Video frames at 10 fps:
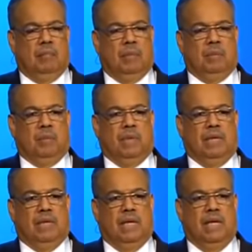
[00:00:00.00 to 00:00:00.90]
People
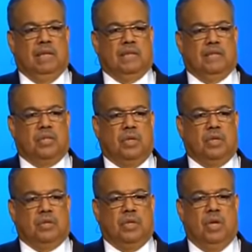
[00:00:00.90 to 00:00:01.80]
in God's
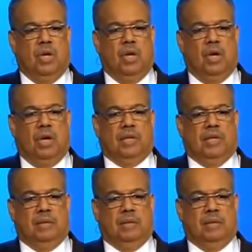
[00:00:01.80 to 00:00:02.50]
church ought